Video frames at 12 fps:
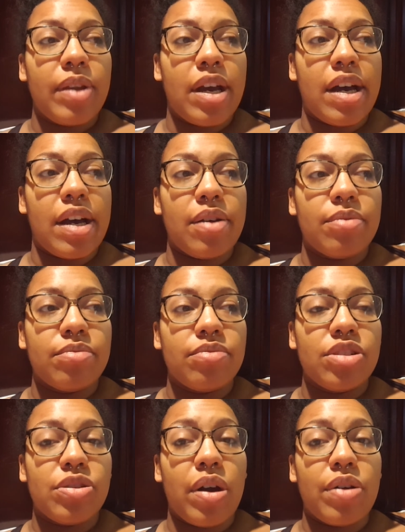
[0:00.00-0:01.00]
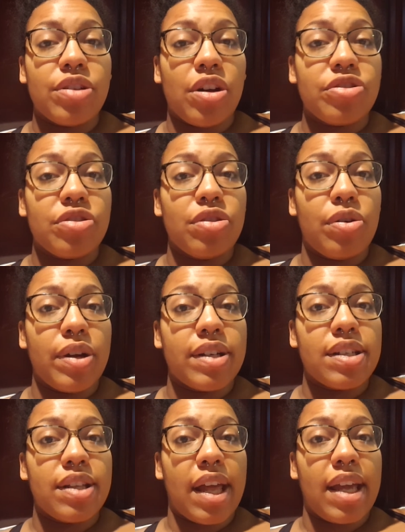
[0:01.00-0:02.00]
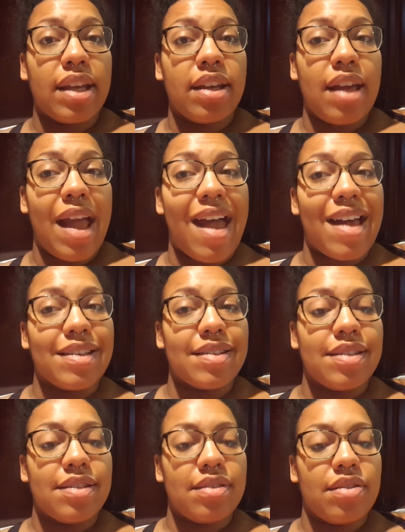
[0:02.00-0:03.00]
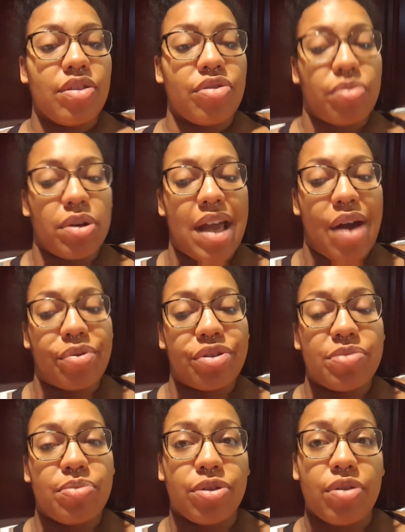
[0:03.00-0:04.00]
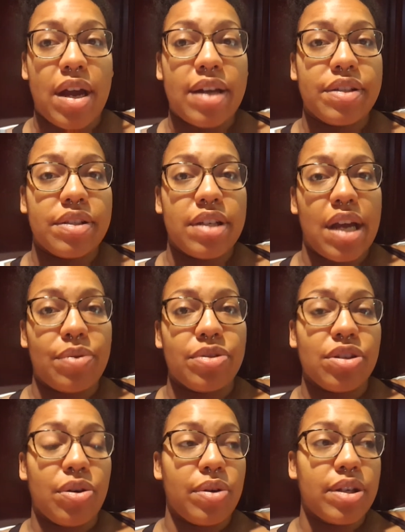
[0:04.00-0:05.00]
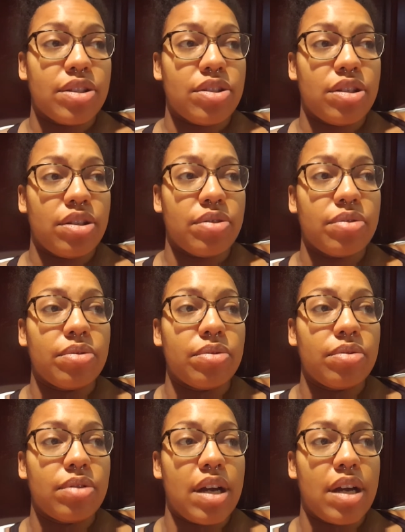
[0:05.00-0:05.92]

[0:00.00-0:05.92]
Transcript: So I was also going to like as the 3 hours progressed, I was going to